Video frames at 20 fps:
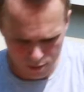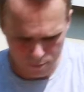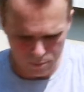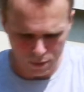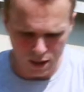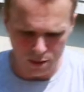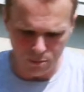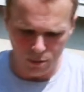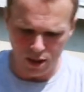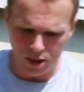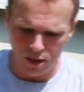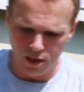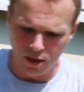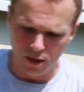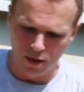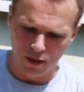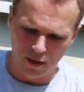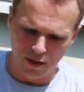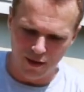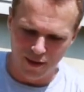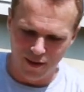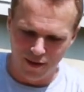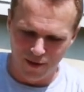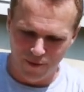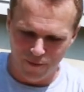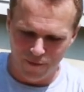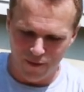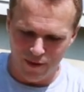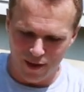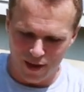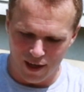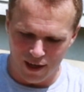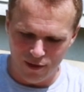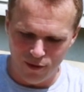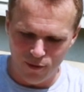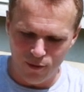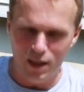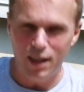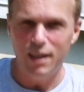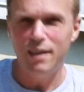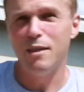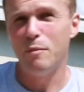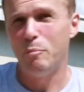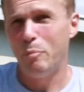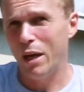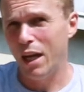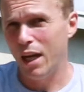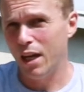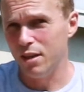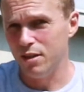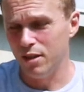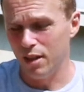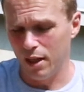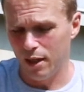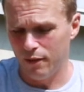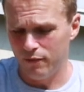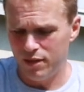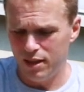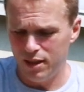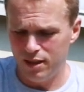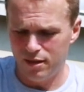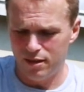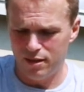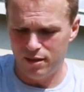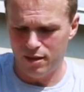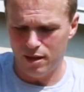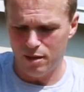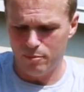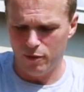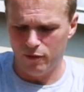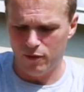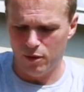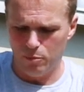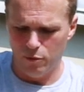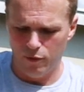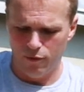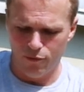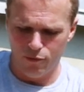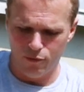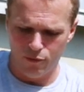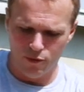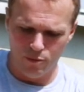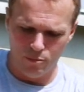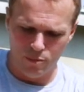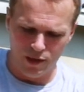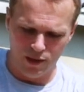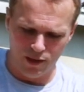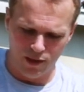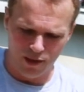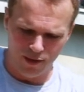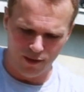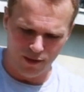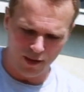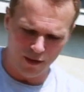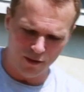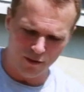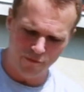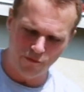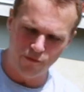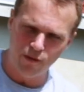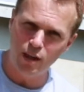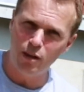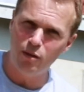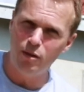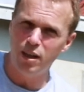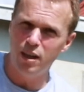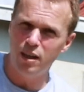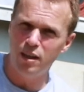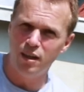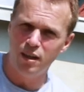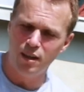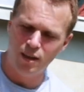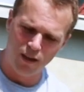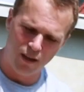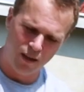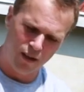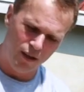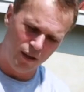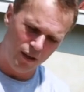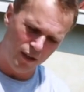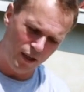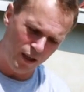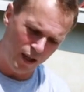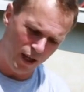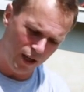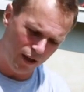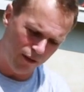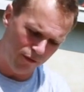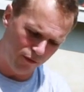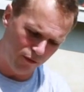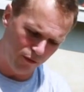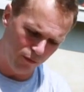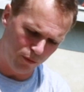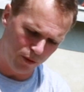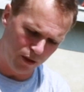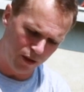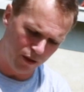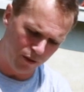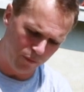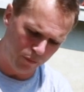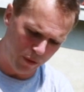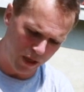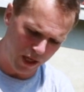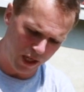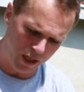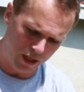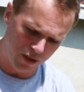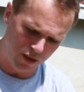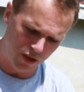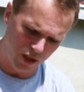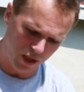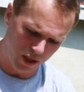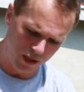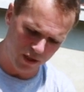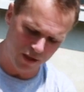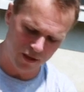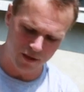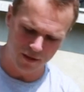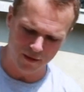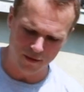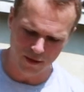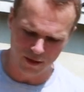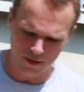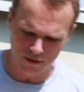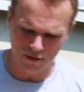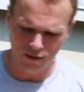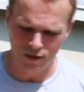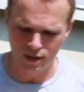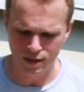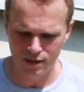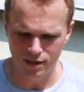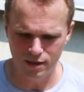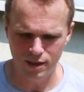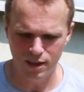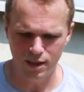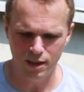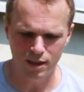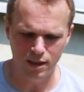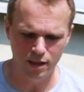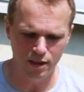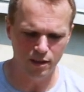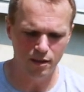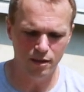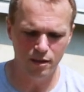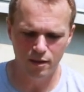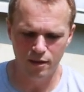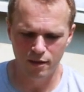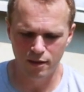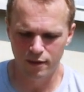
little baby in here. I do like their packaging. I've seen some of them before, but they are very careful with their packaging, because as you can see in here,